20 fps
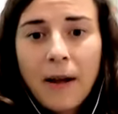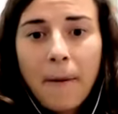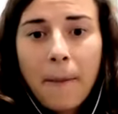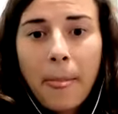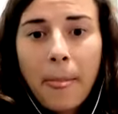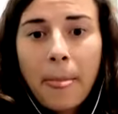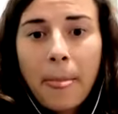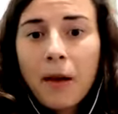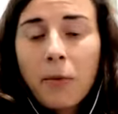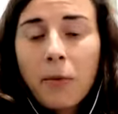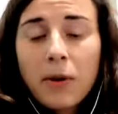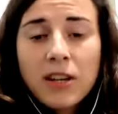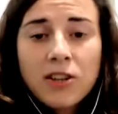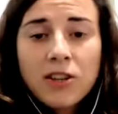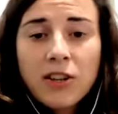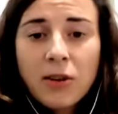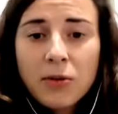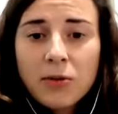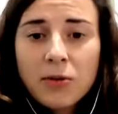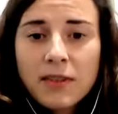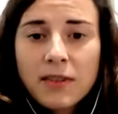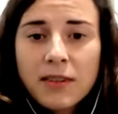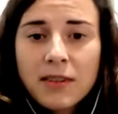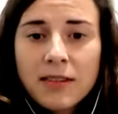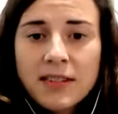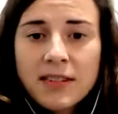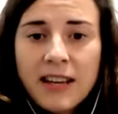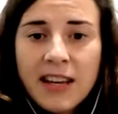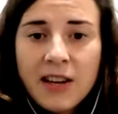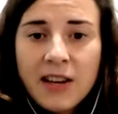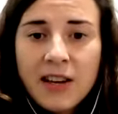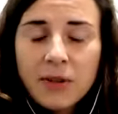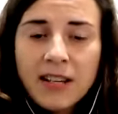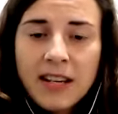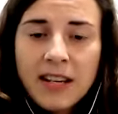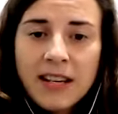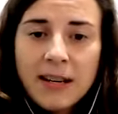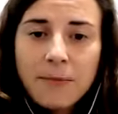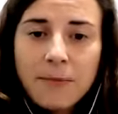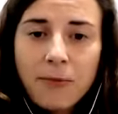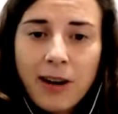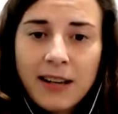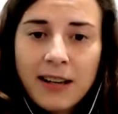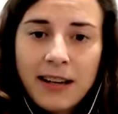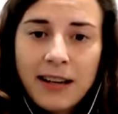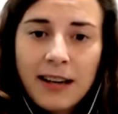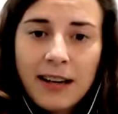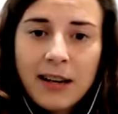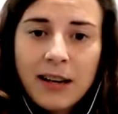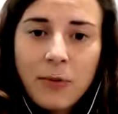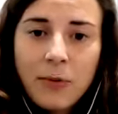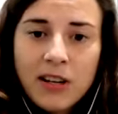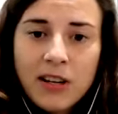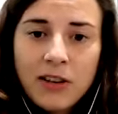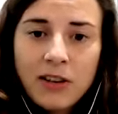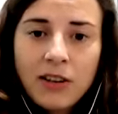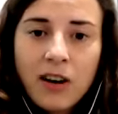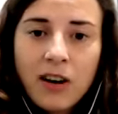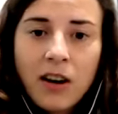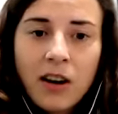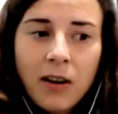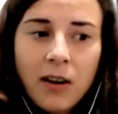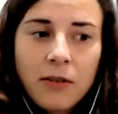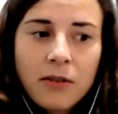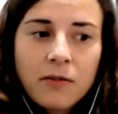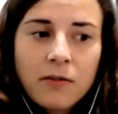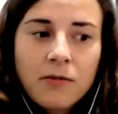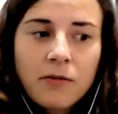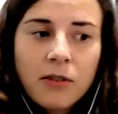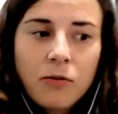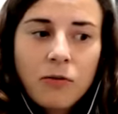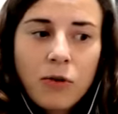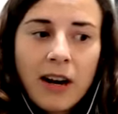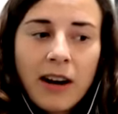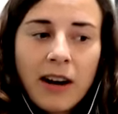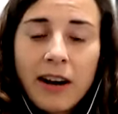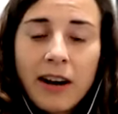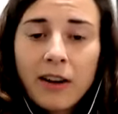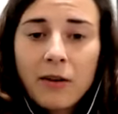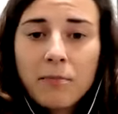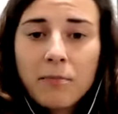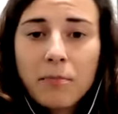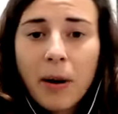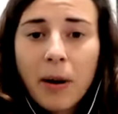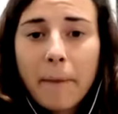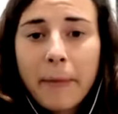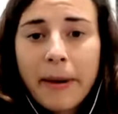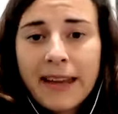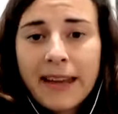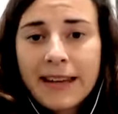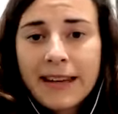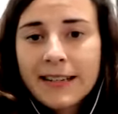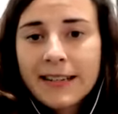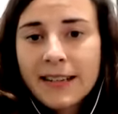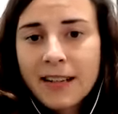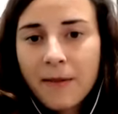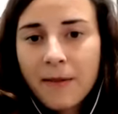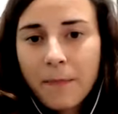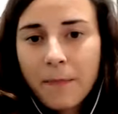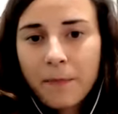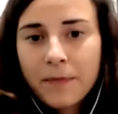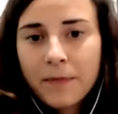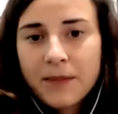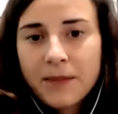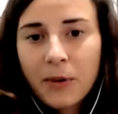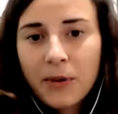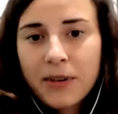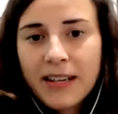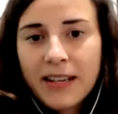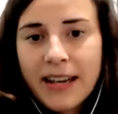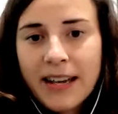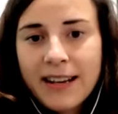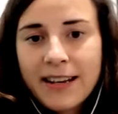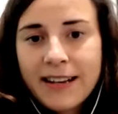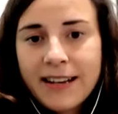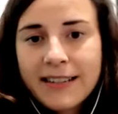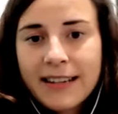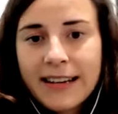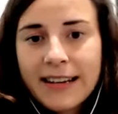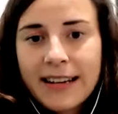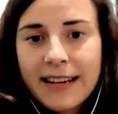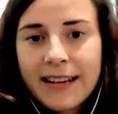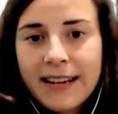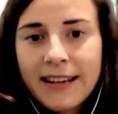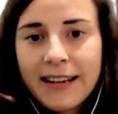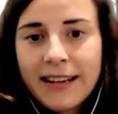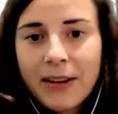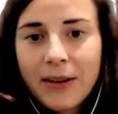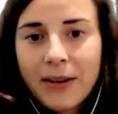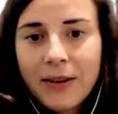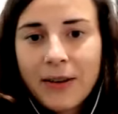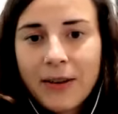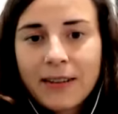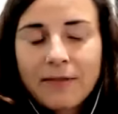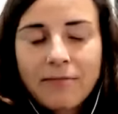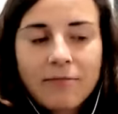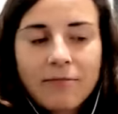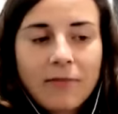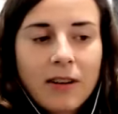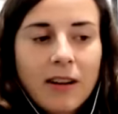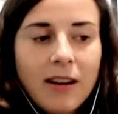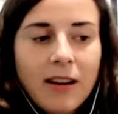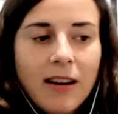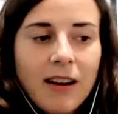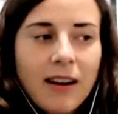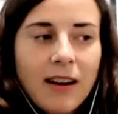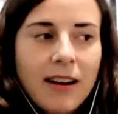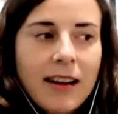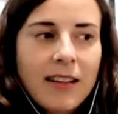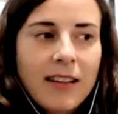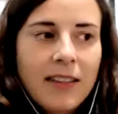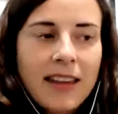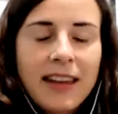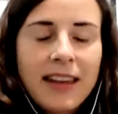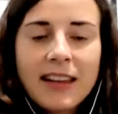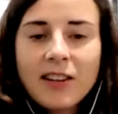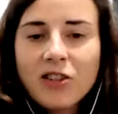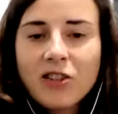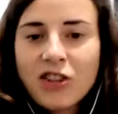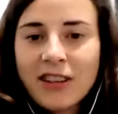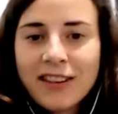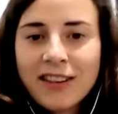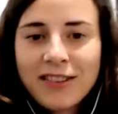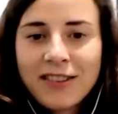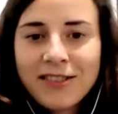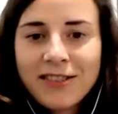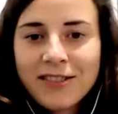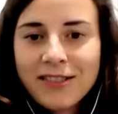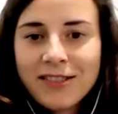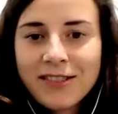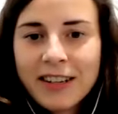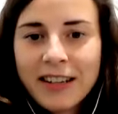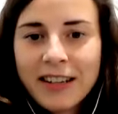when you don't see your team regularly, when you can't rely on bumping into them spontaneously, you know, uh, in the kitchen or